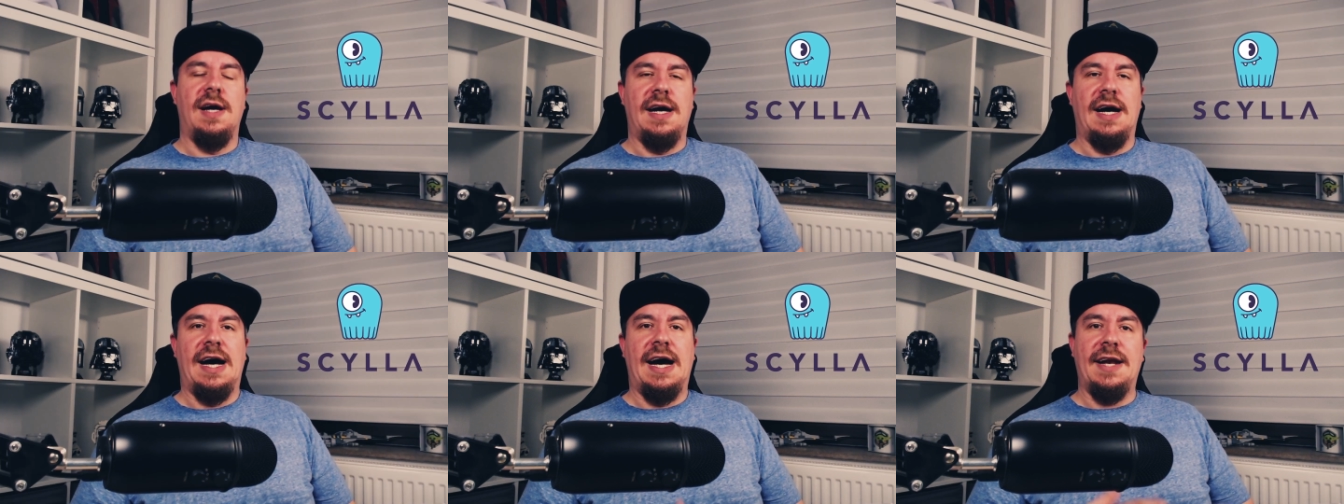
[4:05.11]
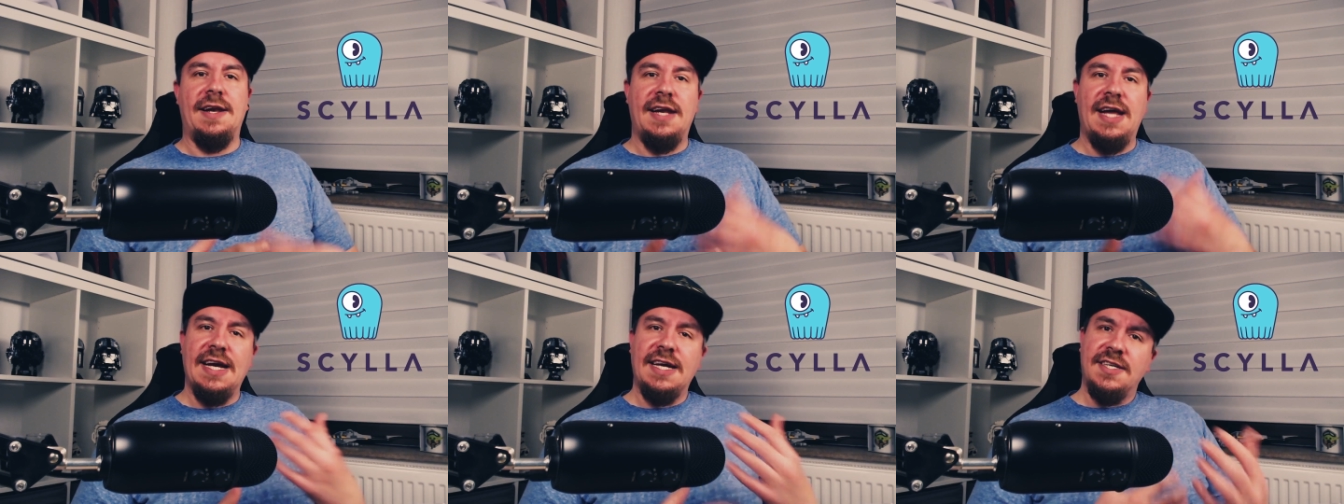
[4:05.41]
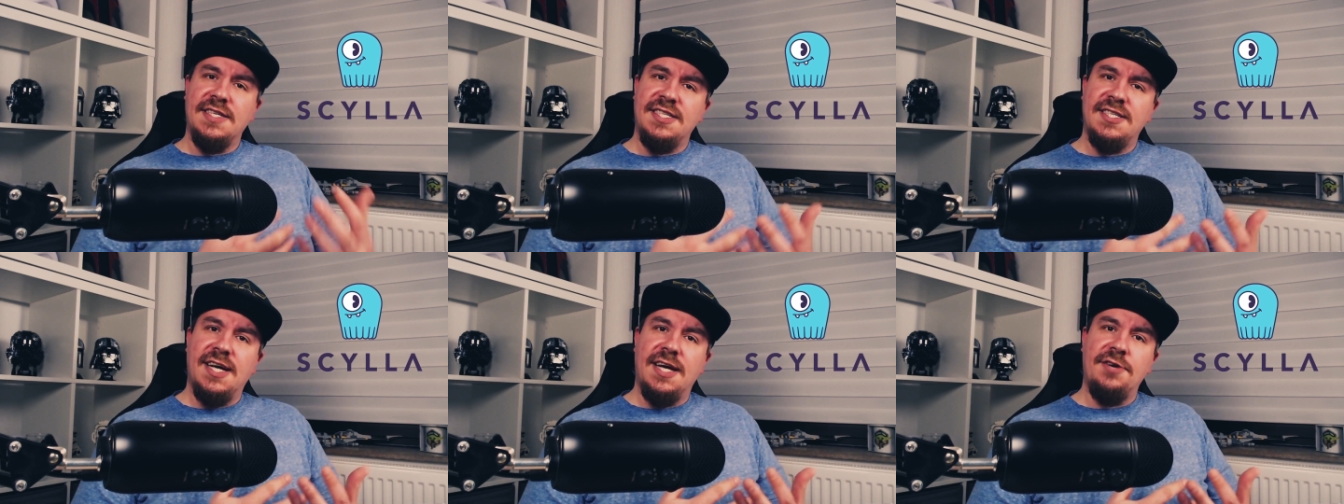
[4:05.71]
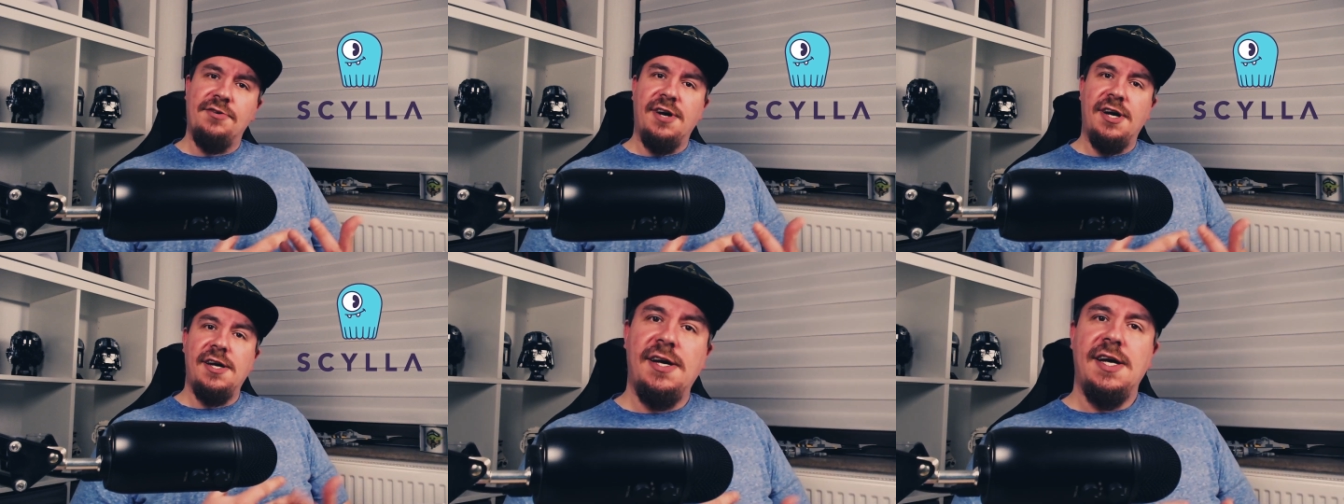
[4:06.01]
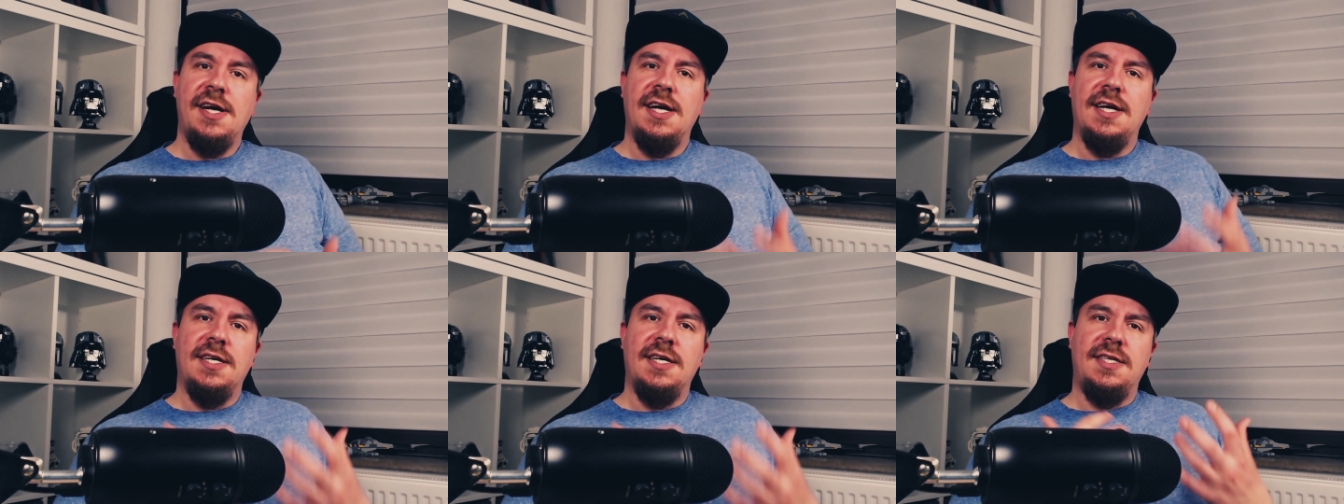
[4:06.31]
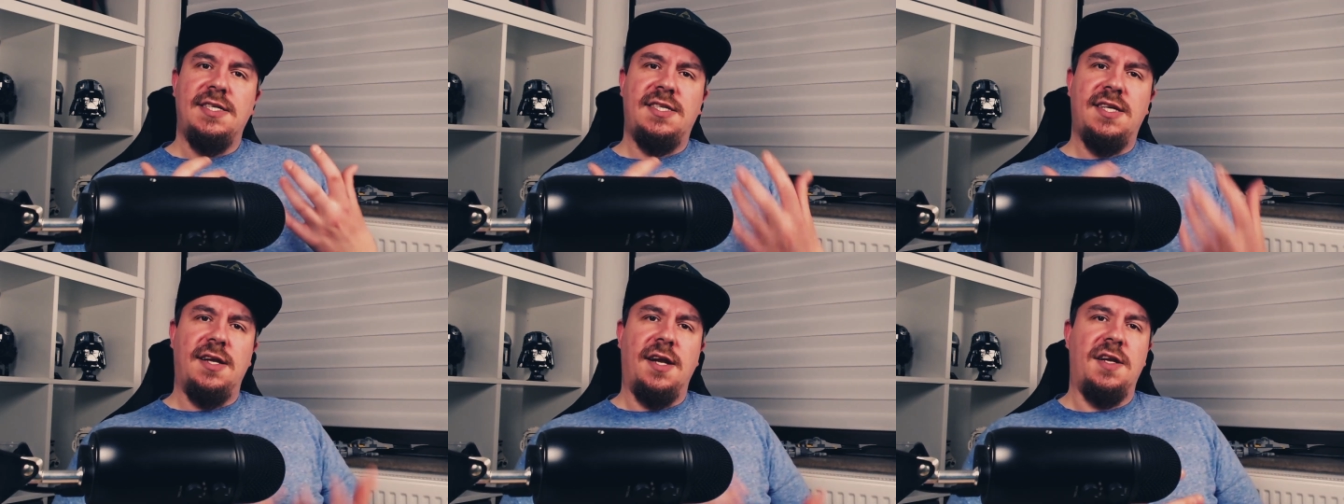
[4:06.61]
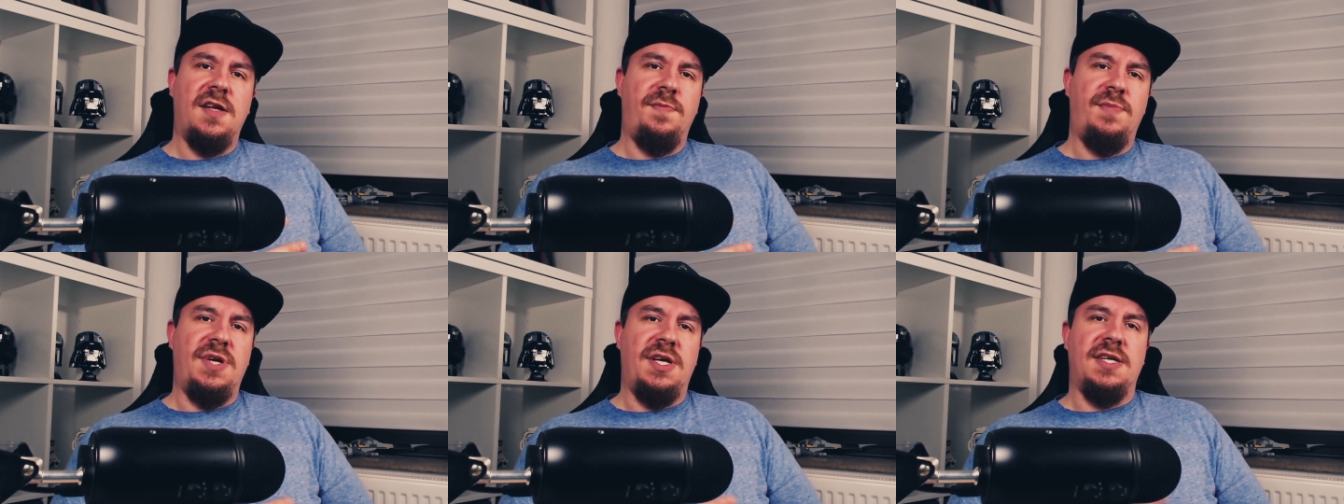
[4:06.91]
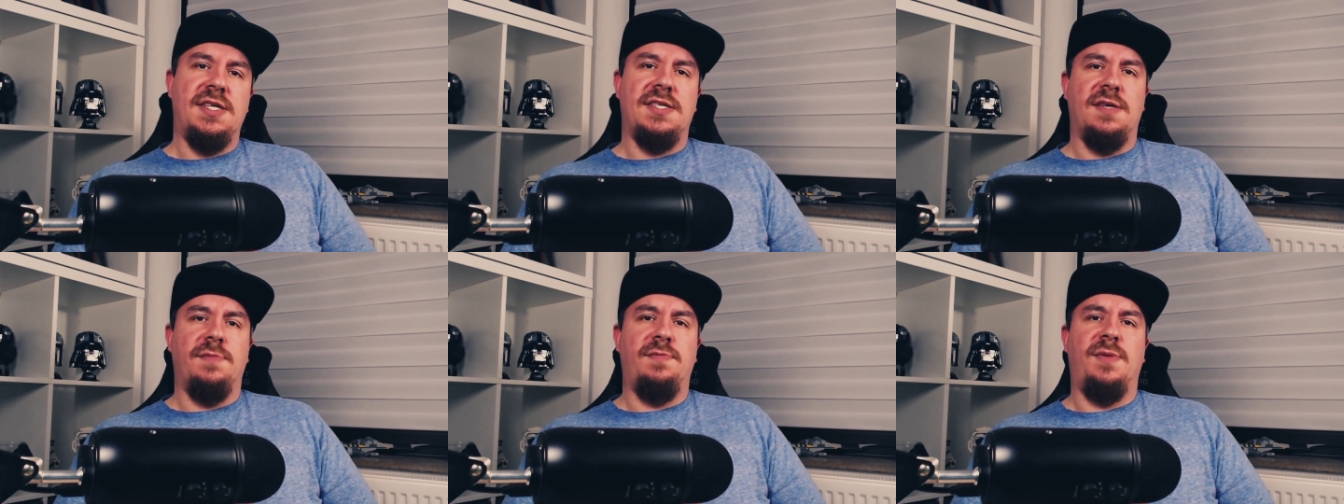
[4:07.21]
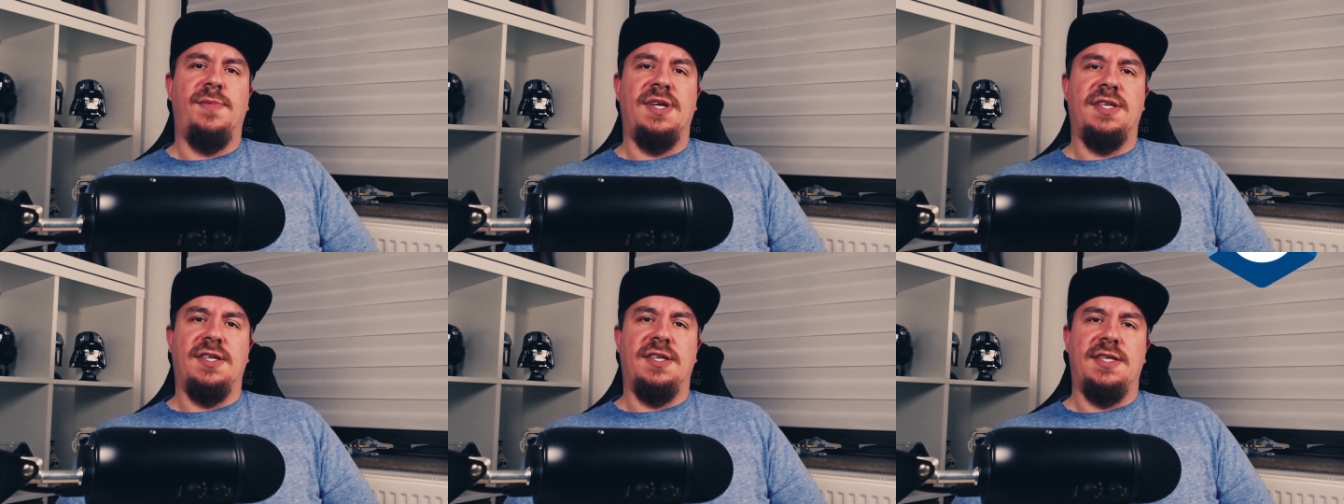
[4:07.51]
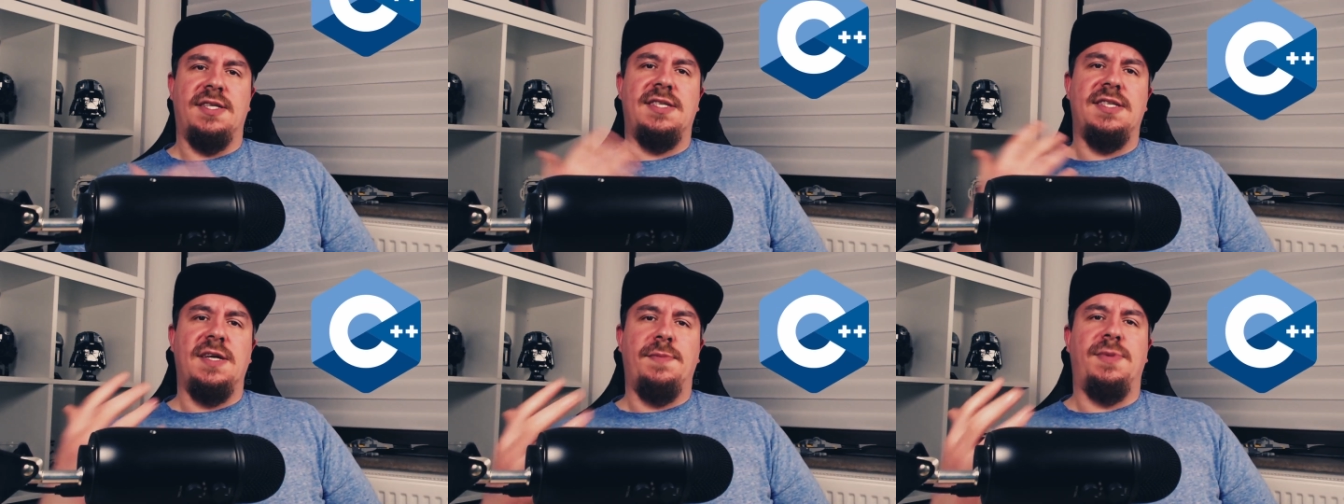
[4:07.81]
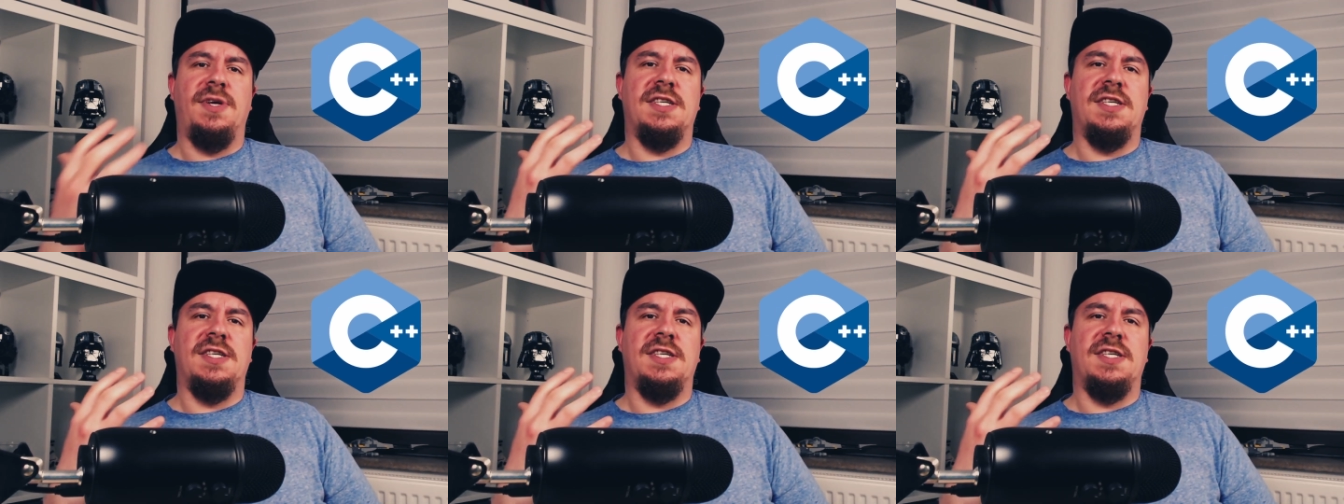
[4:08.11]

Unlike Cassandra, ScyllaDB is implemented in C++